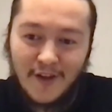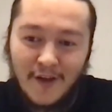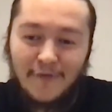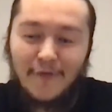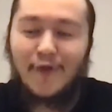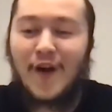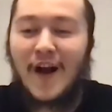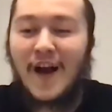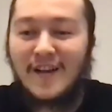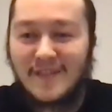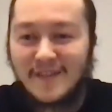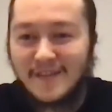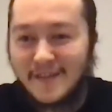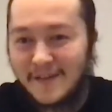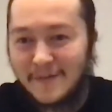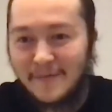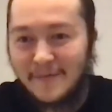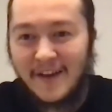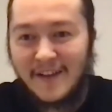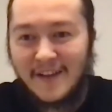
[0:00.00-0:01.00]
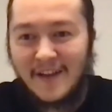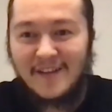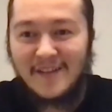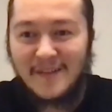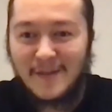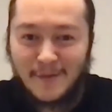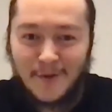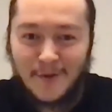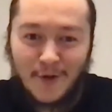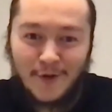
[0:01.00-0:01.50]
for us, it might not
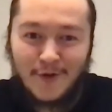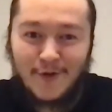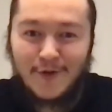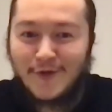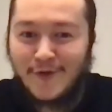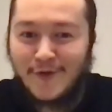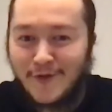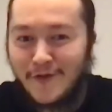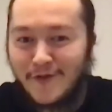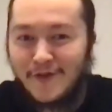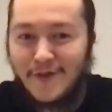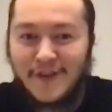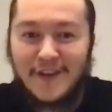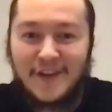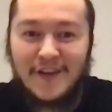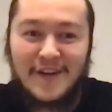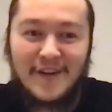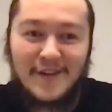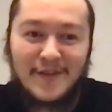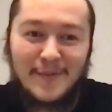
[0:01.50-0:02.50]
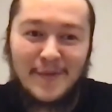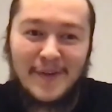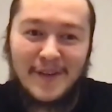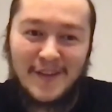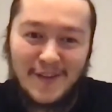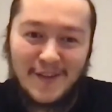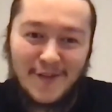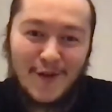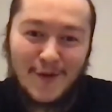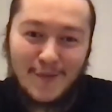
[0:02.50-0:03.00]
seem long, 2 to 3 years, but
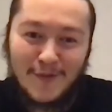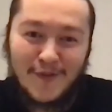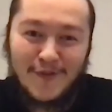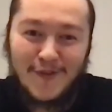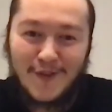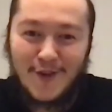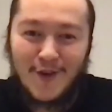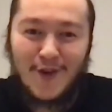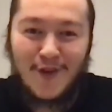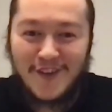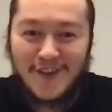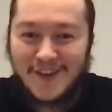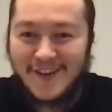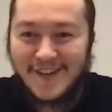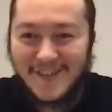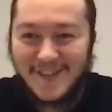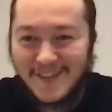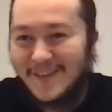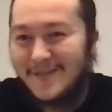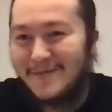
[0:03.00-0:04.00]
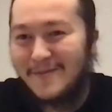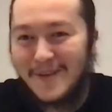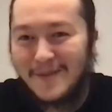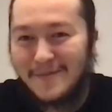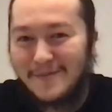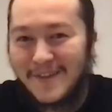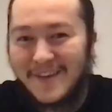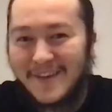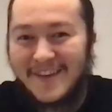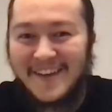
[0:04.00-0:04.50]
in terms of a dog years, that
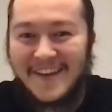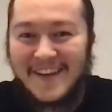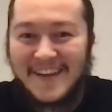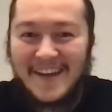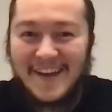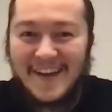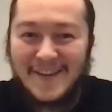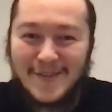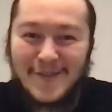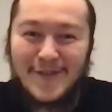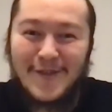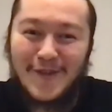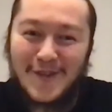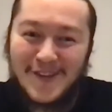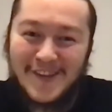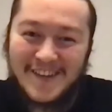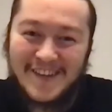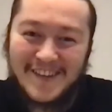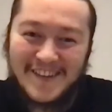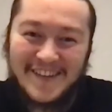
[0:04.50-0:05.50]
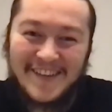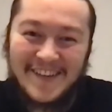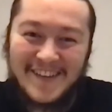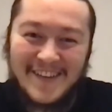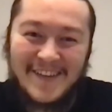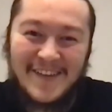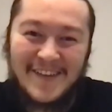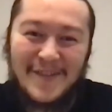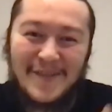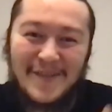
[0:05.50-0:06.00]
might be a school year.
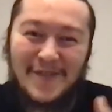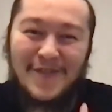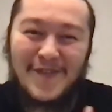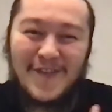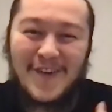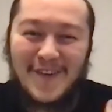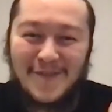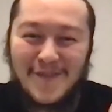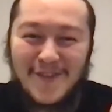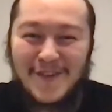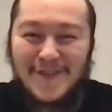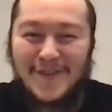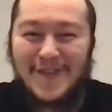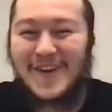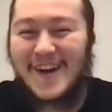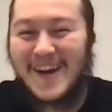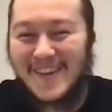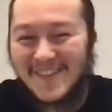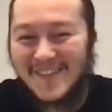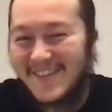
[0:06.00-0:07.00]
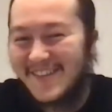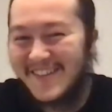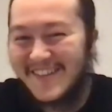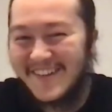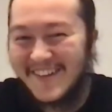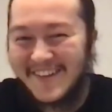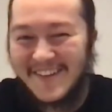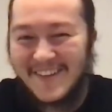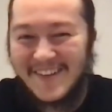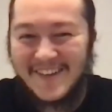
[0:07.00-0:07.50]
So what for us is
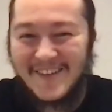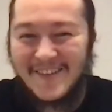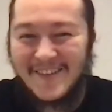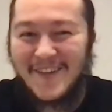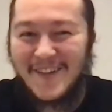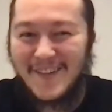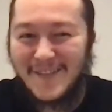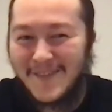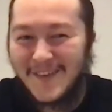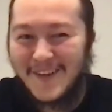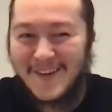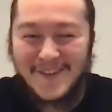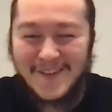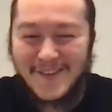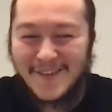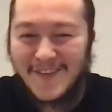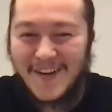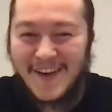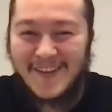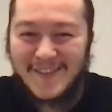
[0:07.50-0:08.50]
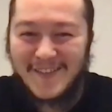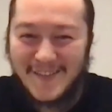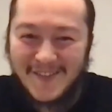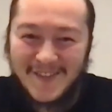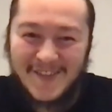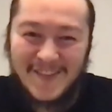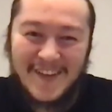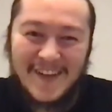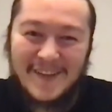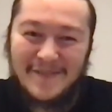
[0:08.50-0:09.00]
like 12 years of high
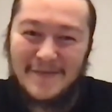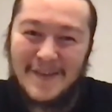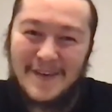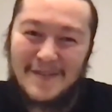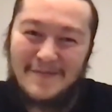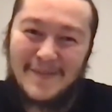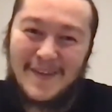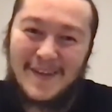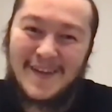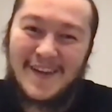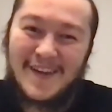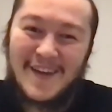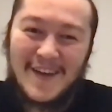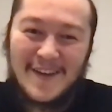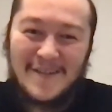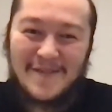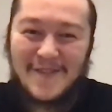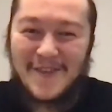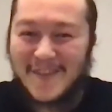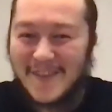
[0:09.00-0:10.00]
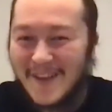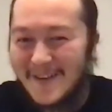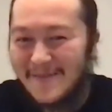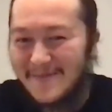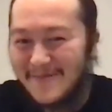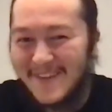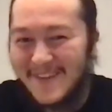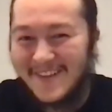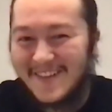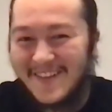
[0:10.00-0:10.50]
school, that may be for
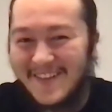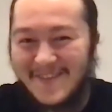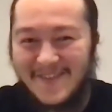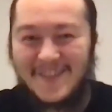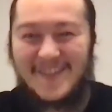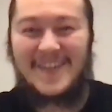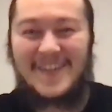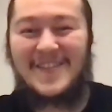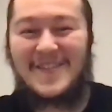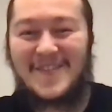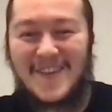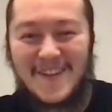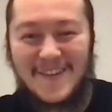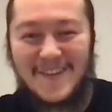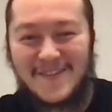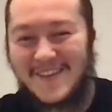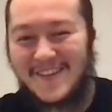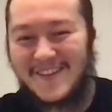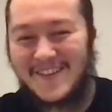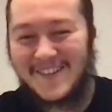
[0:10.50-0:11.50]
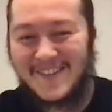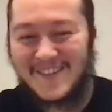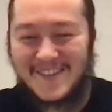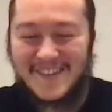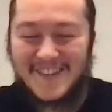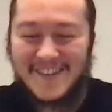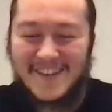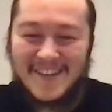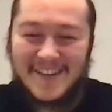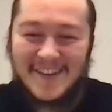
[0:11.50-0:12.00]
them that 12
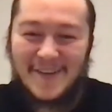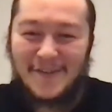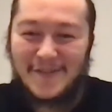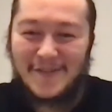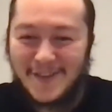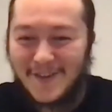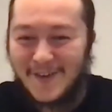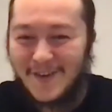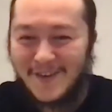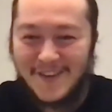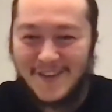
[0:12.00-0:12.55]
years of a dog